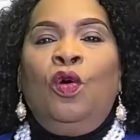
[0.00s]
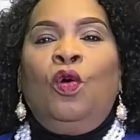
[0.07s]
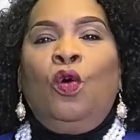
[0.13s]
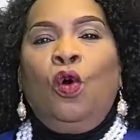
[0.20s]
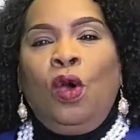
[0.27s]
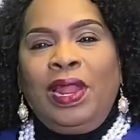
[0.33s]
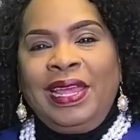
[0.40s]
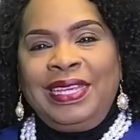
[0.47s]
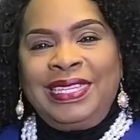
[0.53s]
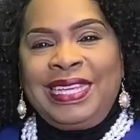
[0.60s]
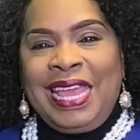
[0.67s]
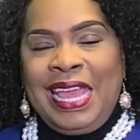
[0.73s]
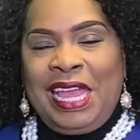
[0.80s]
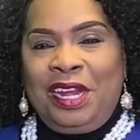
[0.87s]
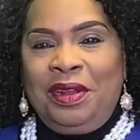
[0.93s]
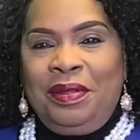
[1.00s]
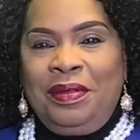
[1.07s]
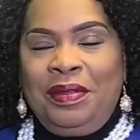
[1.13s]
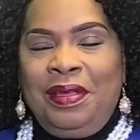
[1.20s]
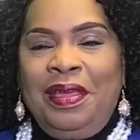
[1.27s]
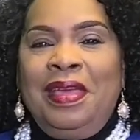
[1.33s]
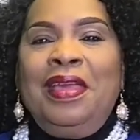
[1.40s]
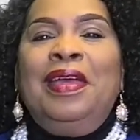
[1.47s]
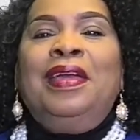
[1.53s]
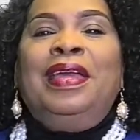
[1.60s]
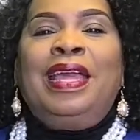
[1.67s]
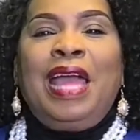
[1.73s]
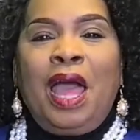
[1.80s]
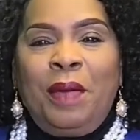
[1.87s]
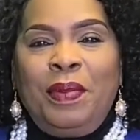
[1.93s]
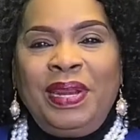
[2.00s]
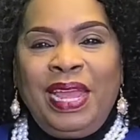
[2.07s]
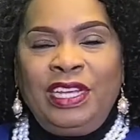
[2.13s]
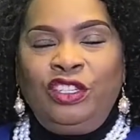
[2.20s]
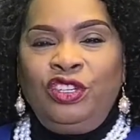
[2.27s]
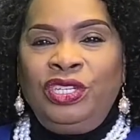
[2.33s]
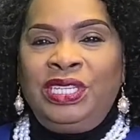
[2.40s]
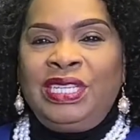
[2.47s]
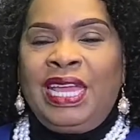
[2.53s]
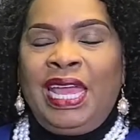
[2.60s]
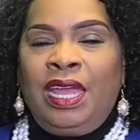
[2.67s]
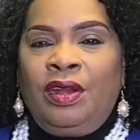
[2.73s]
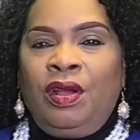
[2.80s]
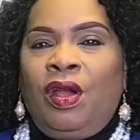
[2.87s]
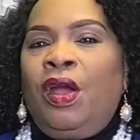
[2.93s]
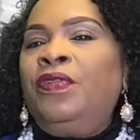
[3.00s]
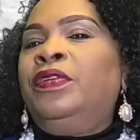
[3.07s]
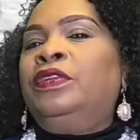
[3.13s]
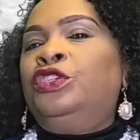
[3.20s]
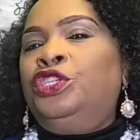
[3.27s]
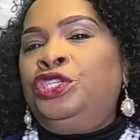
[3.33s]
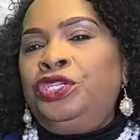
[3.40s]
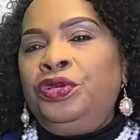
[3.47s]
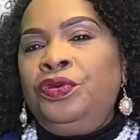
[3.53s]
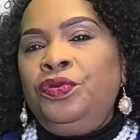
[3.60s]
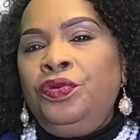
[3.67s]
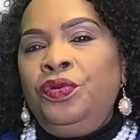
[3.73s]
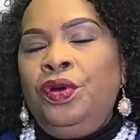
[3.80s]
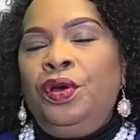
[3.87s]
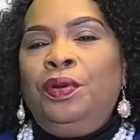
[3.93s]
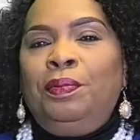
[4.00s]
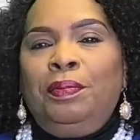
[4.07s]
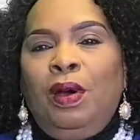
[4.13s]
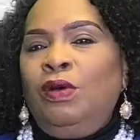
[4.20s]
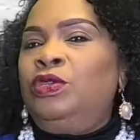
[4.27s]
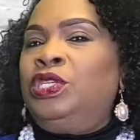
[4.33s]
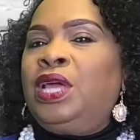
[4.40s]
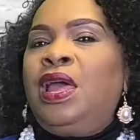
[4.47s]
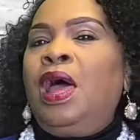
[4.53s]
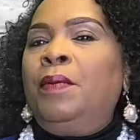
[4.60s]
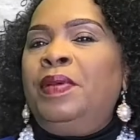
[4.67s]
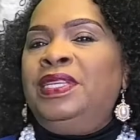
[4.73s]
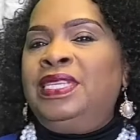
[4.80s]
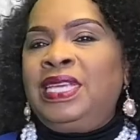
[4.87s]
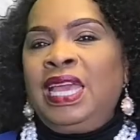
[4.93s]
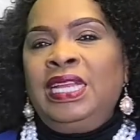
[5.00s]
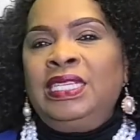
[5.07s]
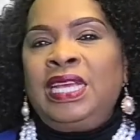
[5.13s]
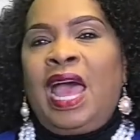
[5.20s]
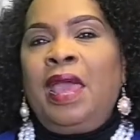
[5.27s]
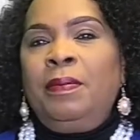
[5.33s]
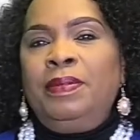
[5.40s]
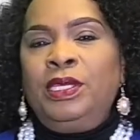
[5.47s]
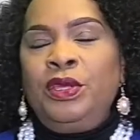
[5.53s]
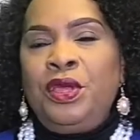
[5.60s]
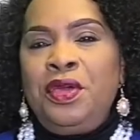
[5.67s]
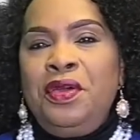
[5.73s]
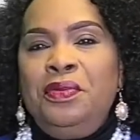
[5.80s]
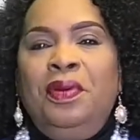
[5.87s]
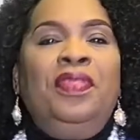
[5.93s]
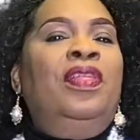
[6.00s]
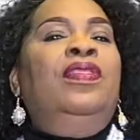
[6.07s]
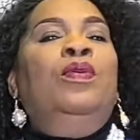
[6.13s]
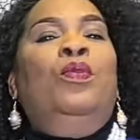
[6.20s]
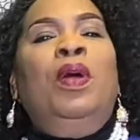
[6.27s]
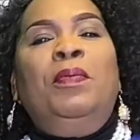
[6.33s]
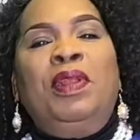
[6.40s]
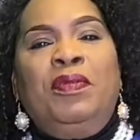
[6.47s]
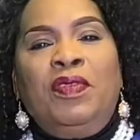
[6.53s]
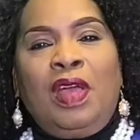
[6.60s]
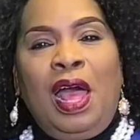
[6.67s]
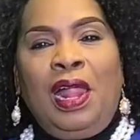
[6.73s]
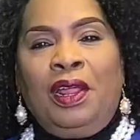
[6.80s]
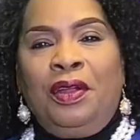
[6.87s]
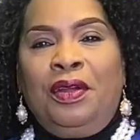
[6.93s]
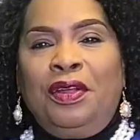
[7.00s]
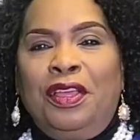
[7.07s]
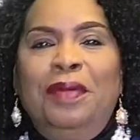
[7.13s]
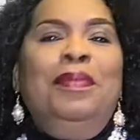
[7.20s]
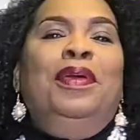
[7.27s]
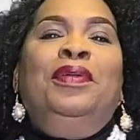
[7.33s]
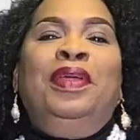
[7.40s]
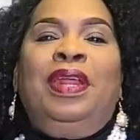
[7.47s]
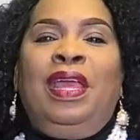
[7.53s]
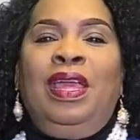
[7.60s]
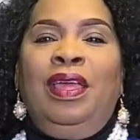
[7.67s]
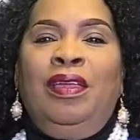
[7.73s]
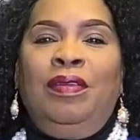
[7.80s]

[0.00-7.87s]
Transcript: Oily skin, combination skin are the two most common skin types within the women of color community.